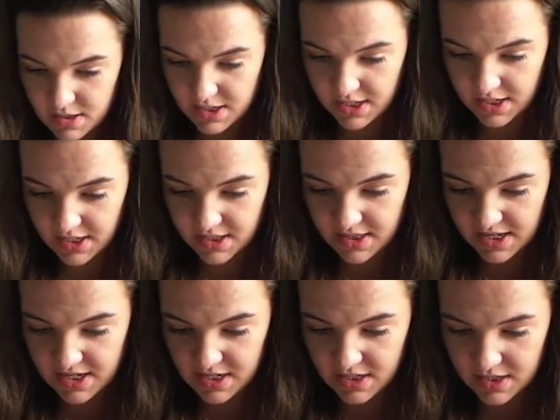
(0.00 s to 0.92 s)
Okay,
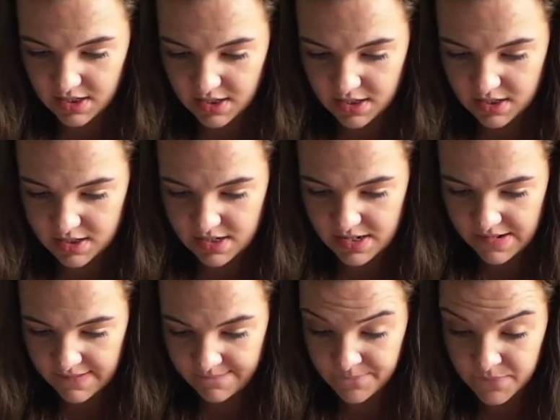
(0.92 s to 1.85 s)
they are,
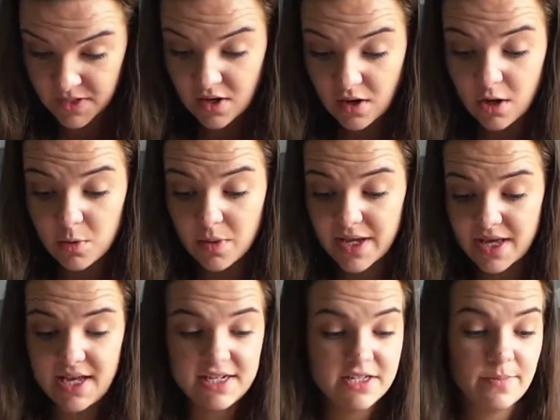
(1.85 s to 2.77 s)
oh
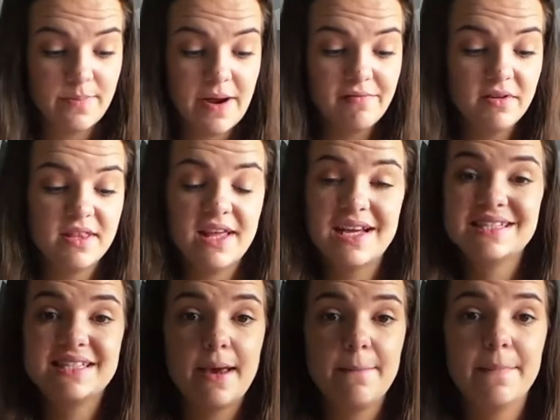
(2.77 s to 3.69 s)
okay, so apparently they're
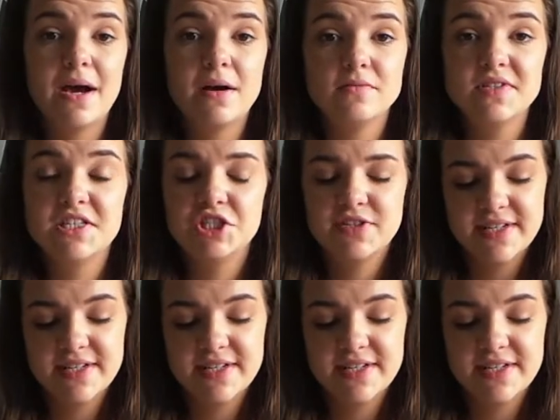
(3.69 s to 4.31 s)
£10 each.